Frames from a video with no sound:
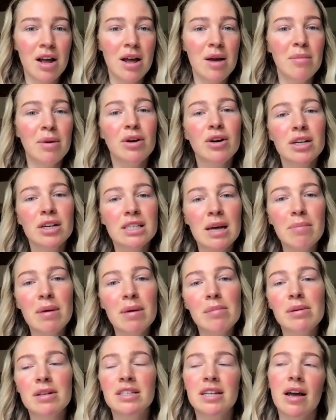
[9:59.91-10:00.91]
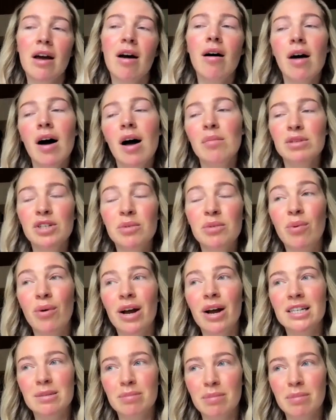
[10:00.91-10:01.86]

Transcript: Because some people say, oh, I'm depressed.